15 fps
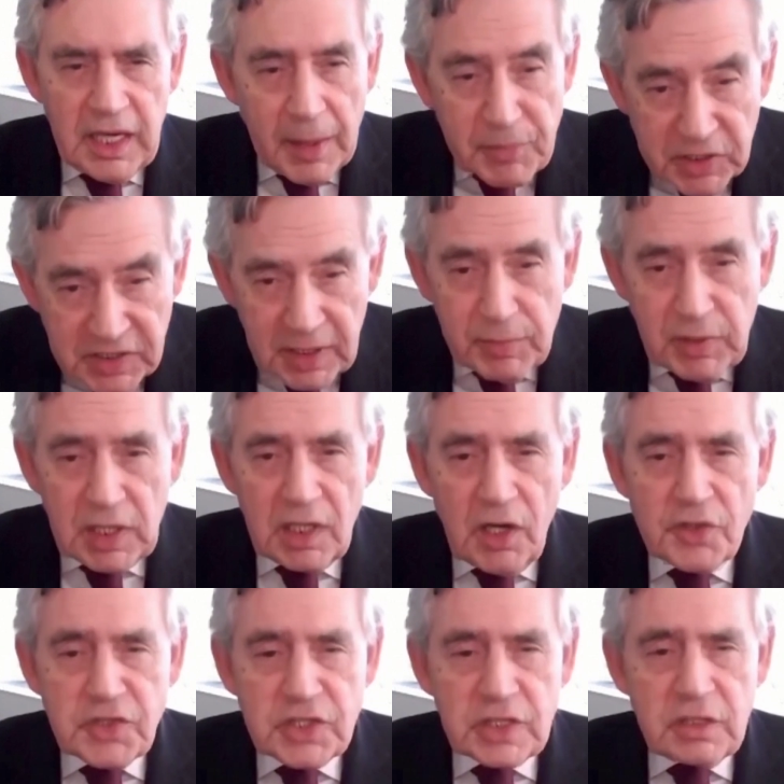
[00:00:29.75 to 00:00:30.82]
an
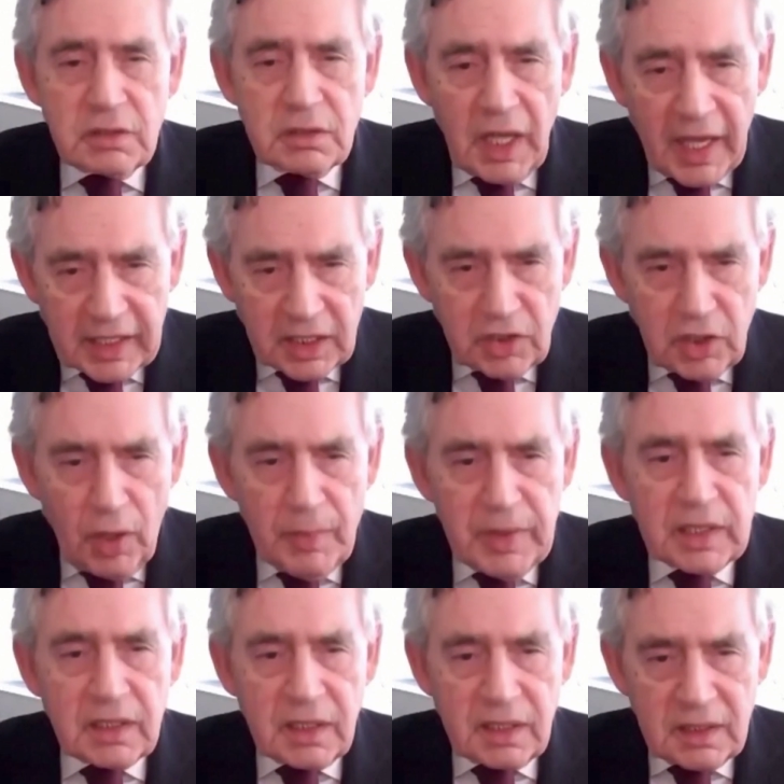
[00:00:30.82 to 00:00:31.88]
epidemiological,
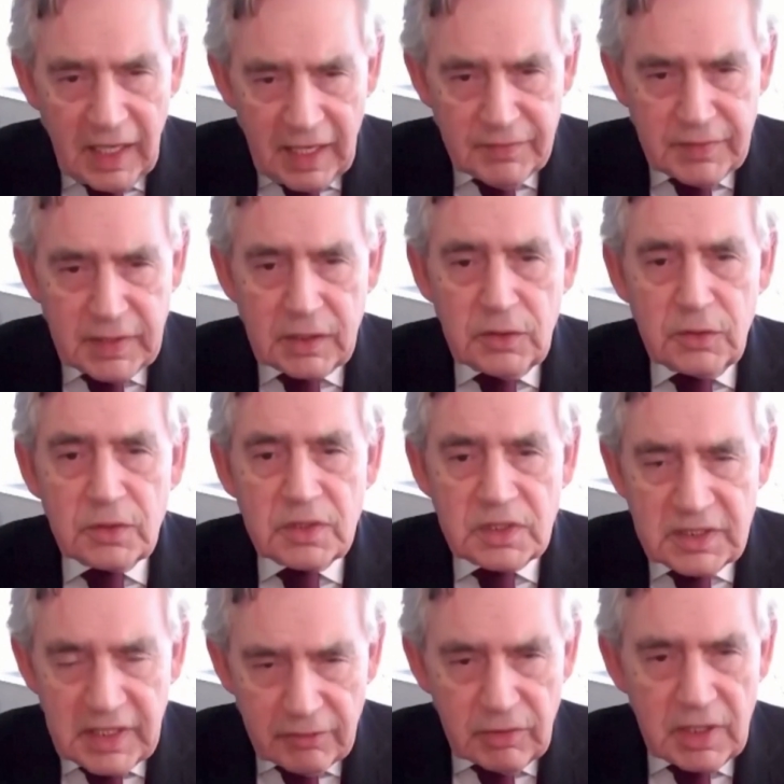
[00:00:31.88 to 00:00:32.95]
economic, and
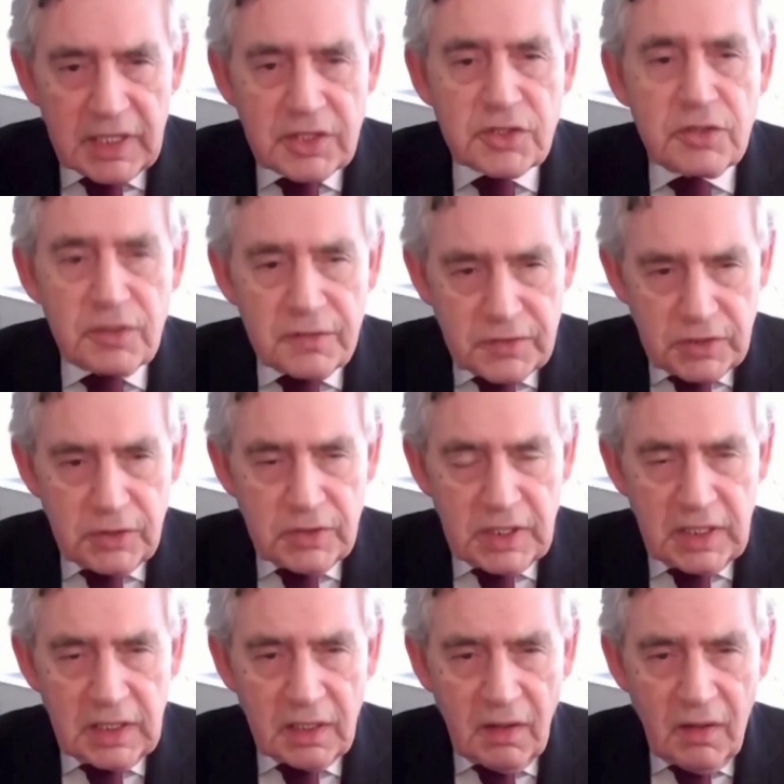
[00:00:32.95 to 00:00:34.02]
ethical dereliction of
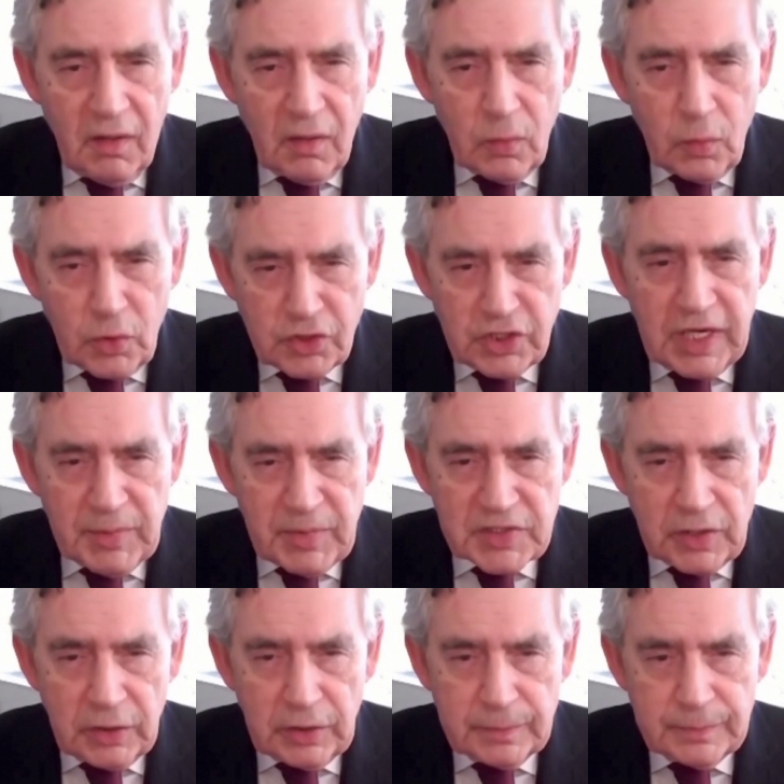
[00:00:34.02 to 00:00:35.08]
duty will shame us